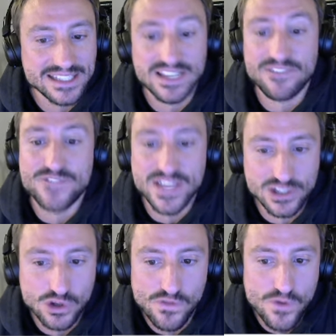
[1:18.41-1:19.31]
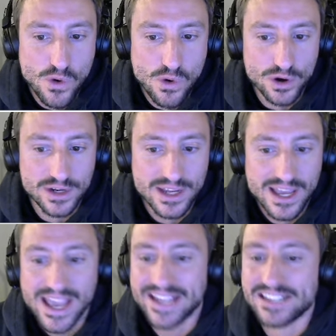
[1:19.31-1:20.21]
He's a physical forward,
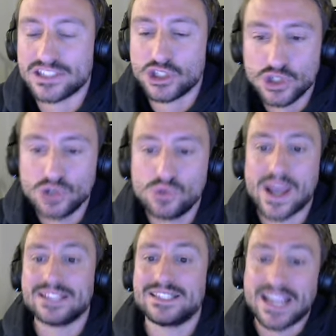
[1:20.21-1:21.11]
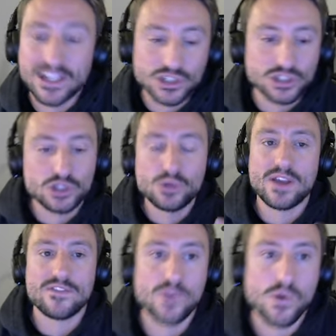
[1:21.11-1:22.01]
and he's a two-way center,
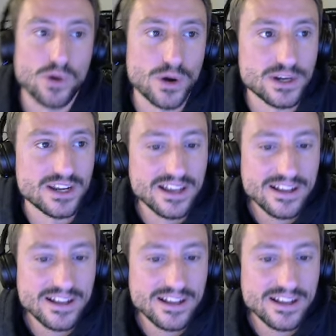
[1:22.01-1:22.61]
two-way forward.